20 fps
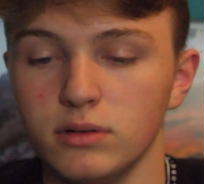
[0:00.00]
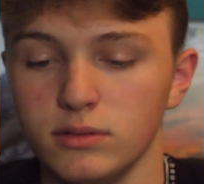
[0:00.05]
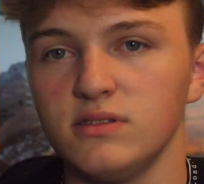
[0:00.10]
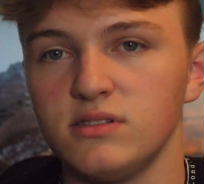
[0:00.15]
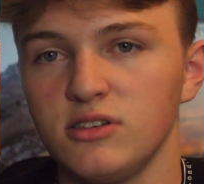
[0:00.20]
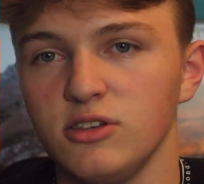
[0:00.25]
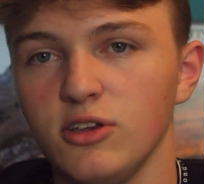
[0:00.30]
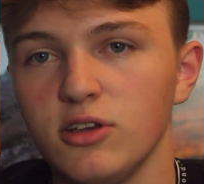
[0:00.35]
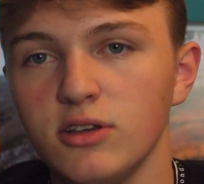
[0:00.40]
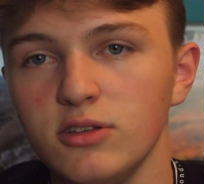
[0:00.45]

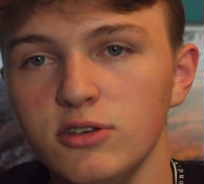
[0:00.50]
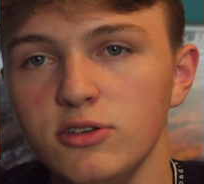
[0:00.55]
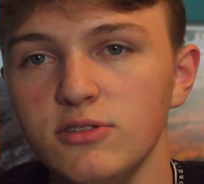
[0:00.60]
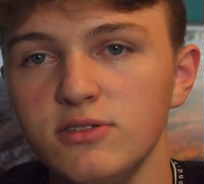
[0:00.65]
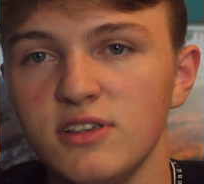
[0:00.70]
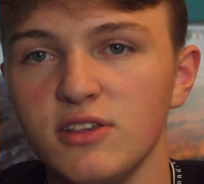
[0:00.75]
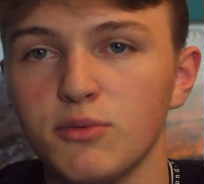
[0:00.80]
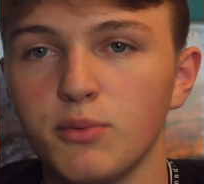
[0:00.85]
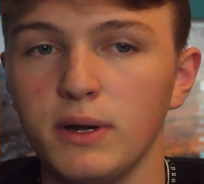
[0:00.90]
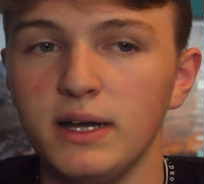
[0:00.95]
So you can use
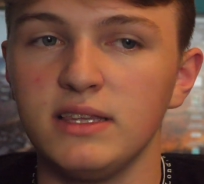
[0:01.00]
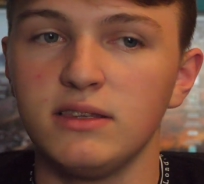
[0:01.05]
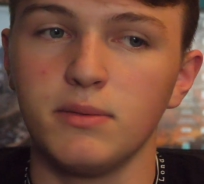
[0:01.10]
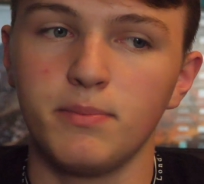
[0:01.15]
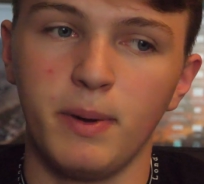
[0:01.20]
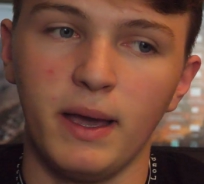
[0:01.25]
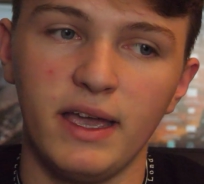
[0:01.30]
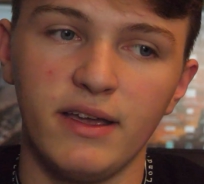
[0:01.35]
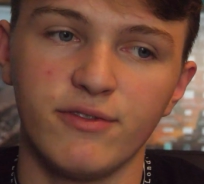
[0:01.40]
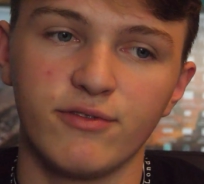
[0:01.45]
this way to
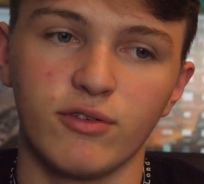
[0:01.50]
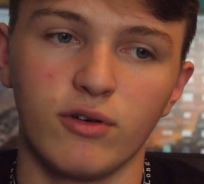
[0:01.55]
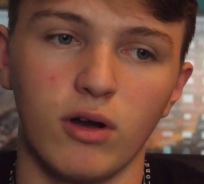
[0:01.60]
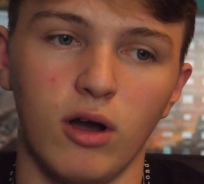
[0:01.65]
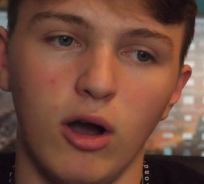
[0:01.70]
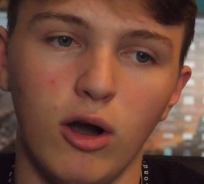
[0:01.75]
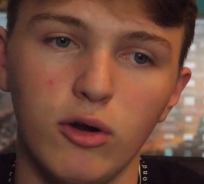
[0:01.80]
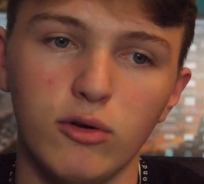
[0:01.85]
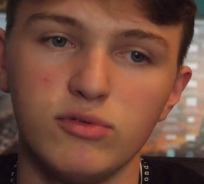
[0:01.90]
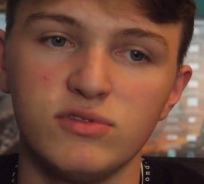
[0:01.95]
pay for a
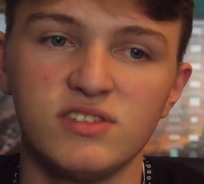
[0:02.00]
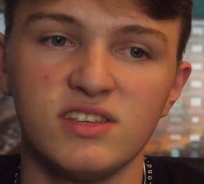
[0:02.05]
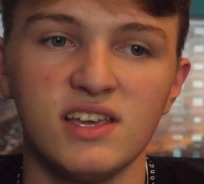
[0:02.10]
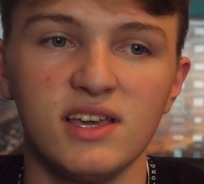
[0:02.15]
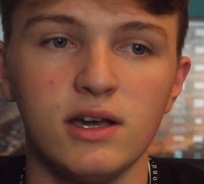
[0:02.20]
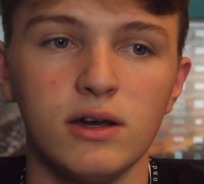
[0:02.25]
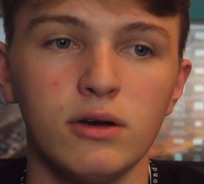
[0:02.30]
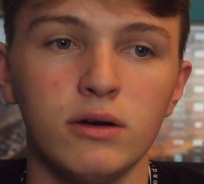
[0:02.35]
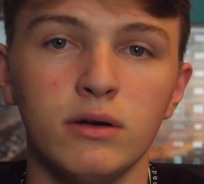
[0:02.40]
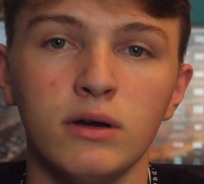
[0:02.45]

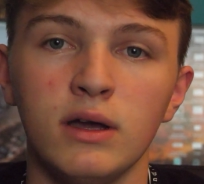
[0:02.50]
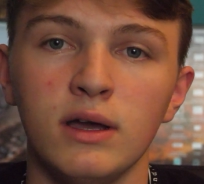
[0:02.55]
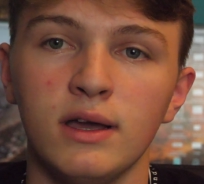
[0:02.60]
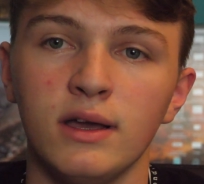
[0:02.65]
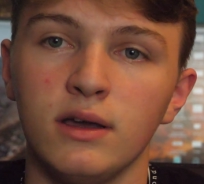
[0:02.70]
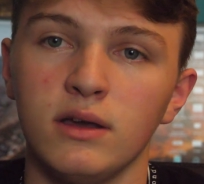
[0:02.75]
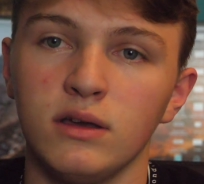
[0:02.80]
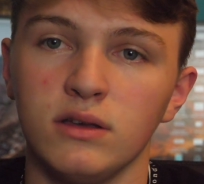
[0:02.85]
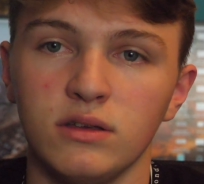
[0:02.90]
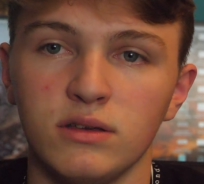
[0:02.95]
hotel,
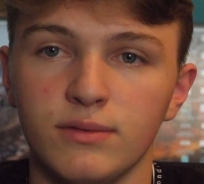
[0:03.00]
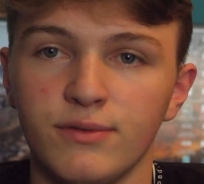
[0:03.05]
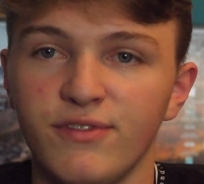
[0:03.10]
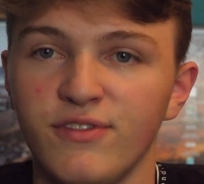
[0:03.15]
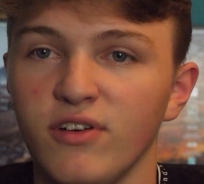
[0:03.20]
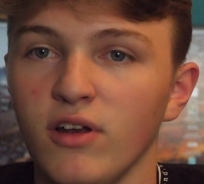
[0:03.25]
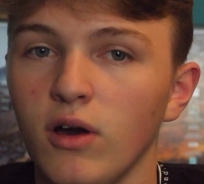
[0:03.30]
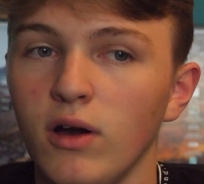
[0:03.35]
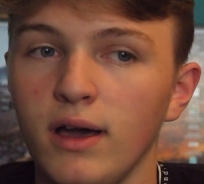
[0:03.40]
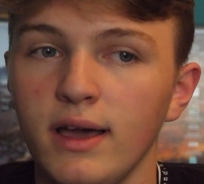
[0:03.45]

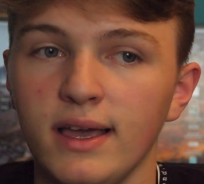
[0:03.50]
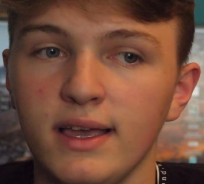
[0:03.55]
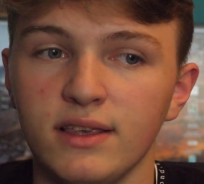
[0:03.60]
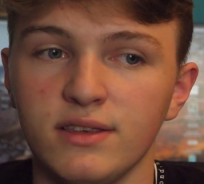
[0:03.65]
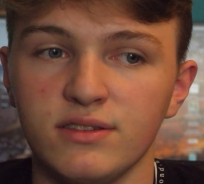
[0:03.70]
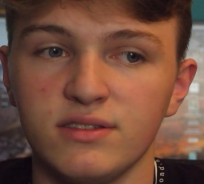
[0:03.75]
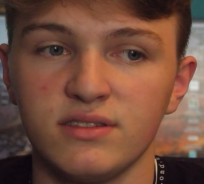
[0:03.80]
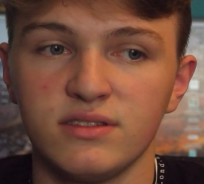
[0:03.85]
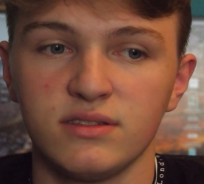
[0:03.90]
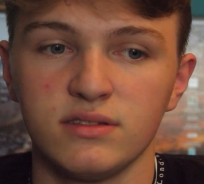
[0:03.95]

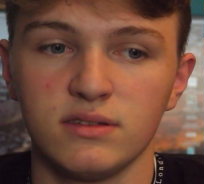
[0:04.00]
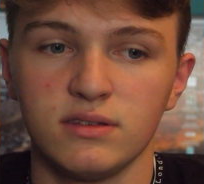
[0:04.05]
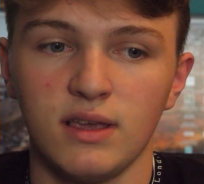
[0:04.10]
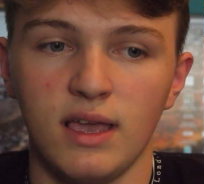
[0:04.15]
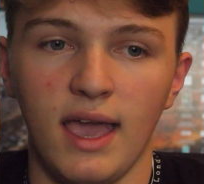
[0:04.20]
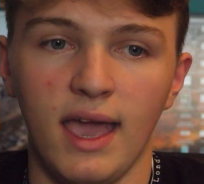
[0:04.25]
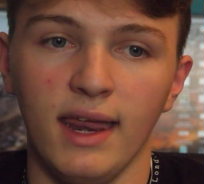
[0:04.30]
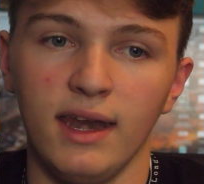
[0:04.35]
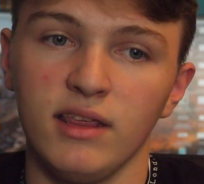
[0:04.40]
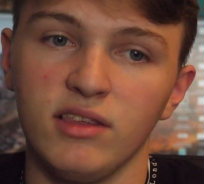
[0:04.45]
flights,
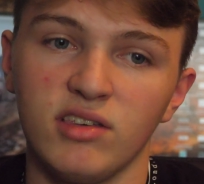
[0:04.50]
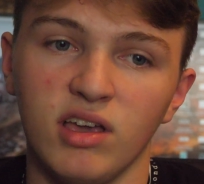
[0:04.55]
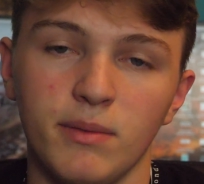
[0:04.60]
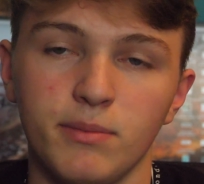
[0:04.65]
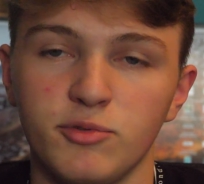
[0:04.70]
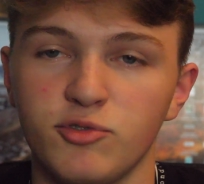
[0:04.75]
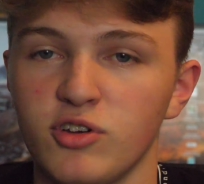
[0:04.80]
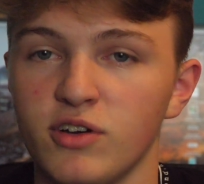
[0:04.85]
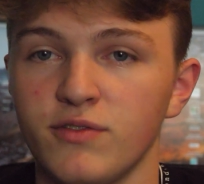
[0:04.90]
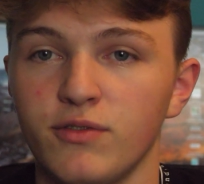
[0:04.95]
any type
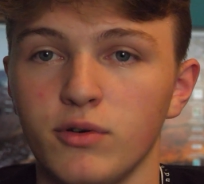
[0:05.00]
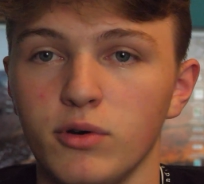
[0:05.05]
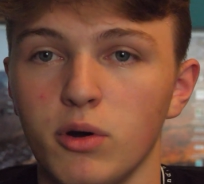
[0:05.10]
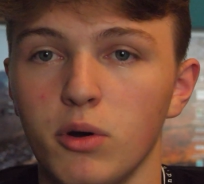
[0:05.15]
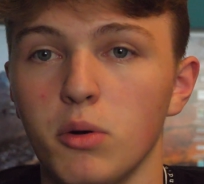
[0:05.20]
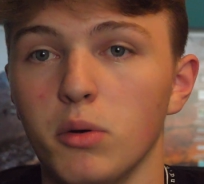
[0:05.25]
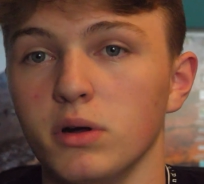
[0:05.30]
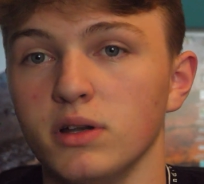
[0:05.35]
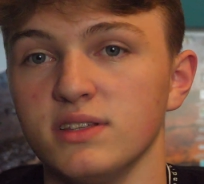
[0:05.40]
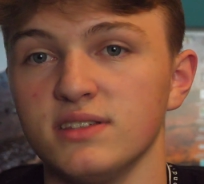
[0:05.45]
of travel at
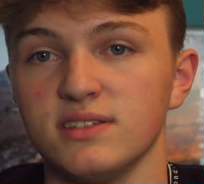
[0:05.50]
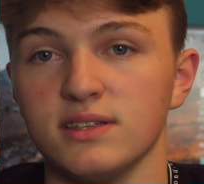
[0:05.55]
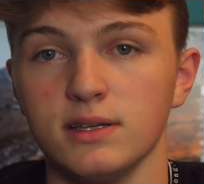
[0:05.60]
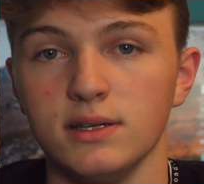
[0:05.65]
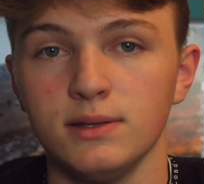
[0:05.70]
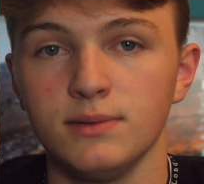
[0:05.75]
all, honestly.